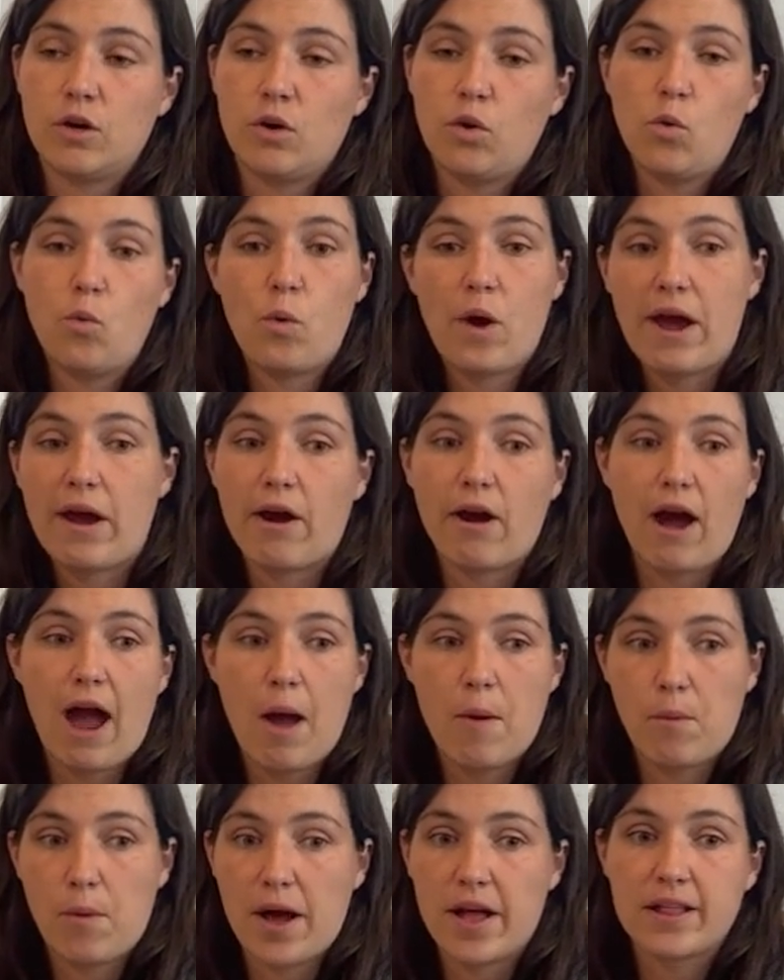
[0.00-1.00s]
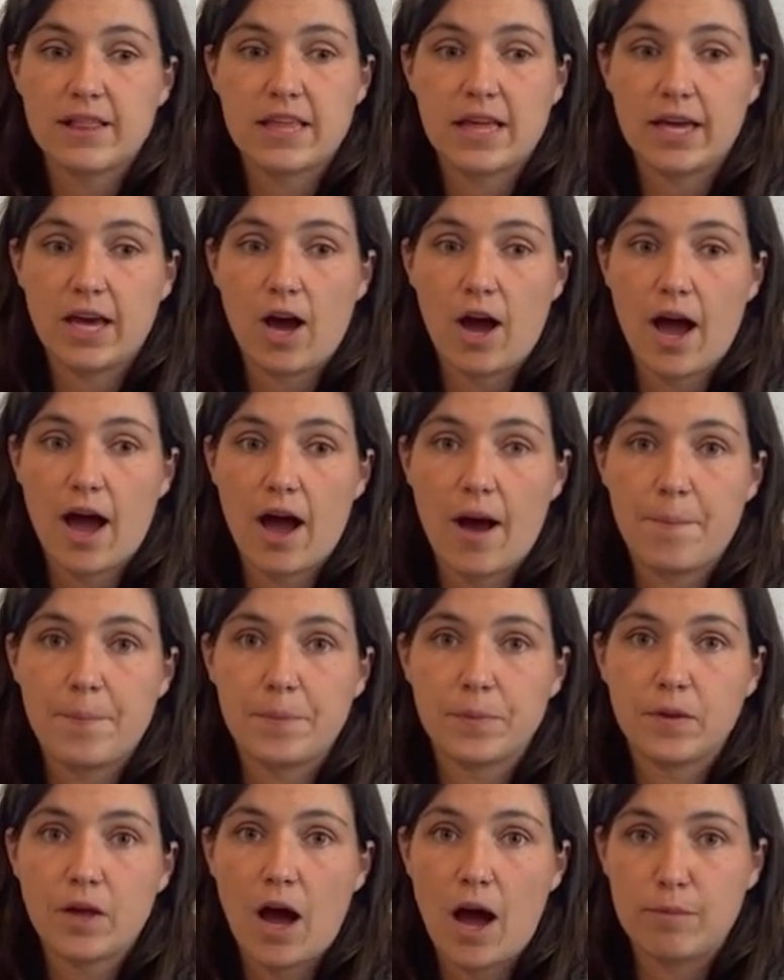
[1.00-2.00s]
where I want the
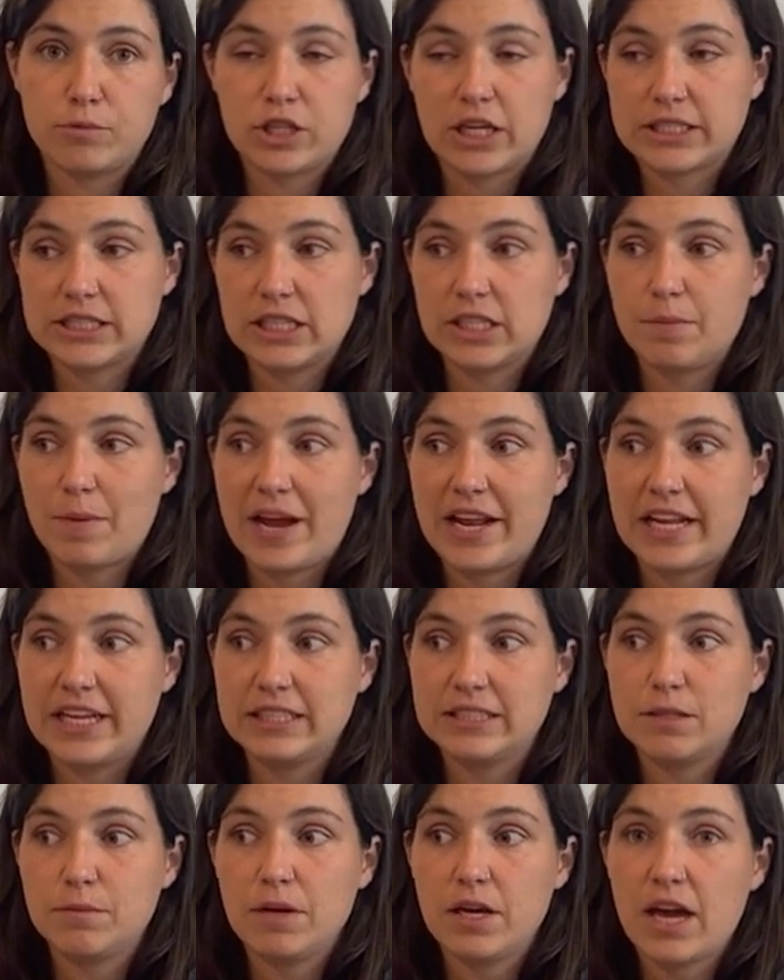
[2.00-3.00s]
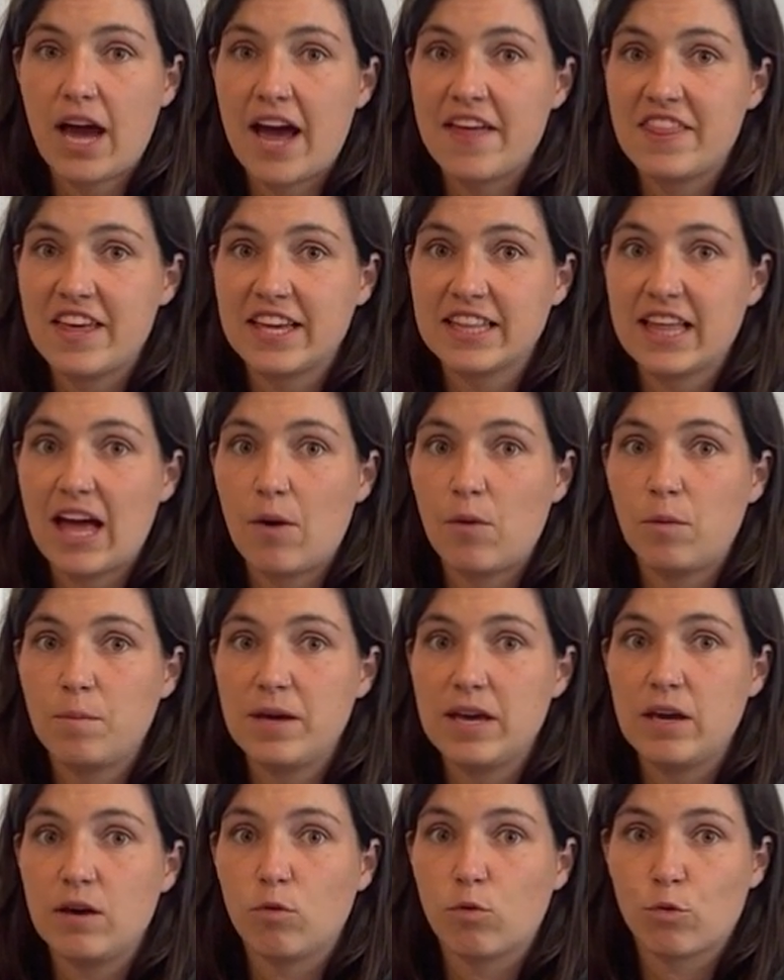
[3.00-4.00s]
objects in the painting to be. I think that will
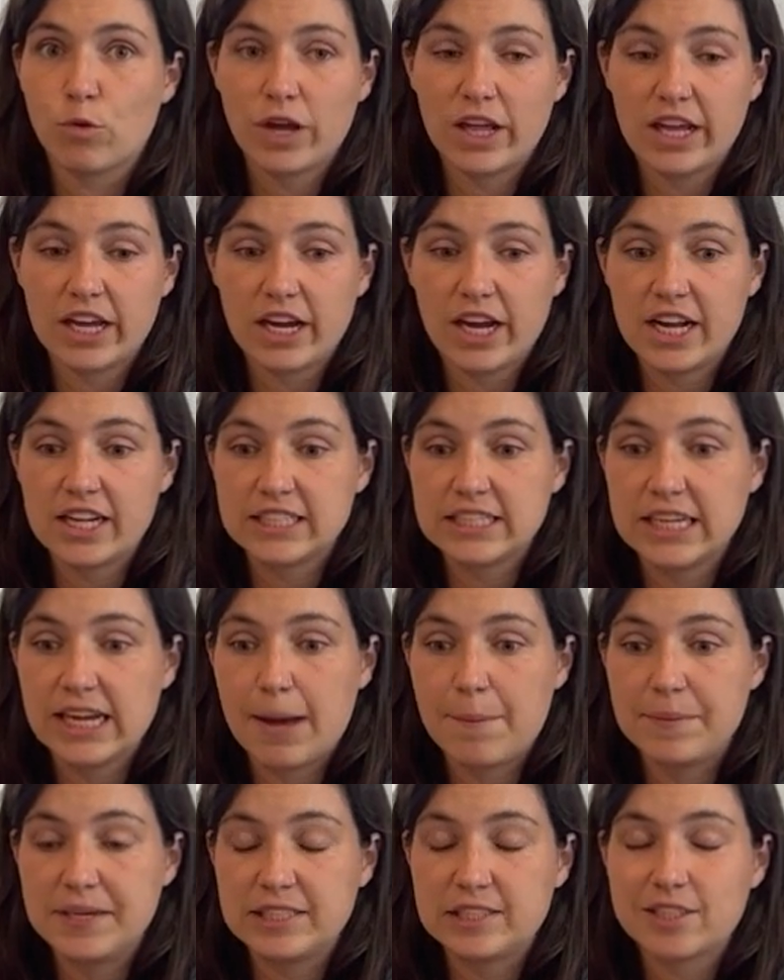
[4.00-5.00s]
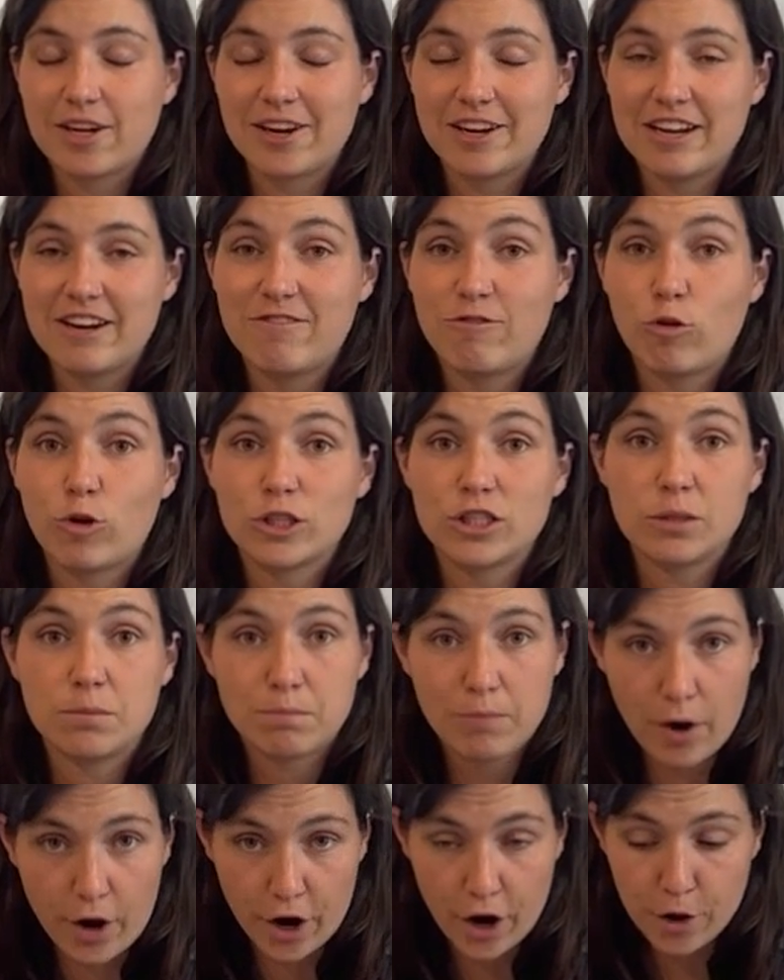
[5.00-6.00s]
be really good to get me started for
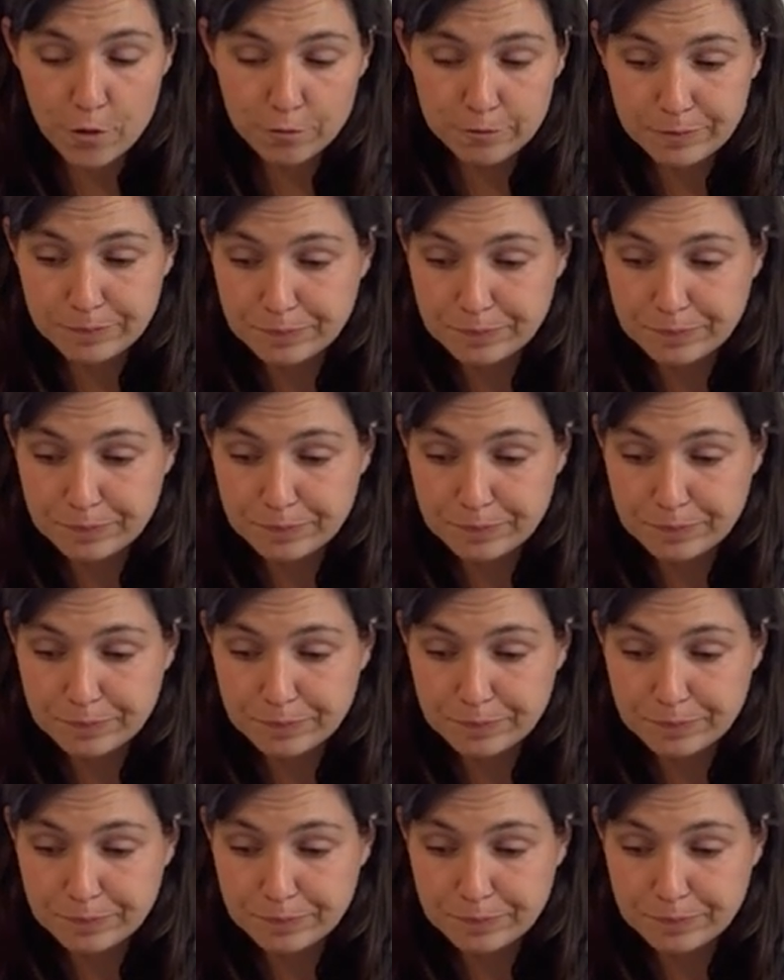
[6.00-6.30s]
tomorrow.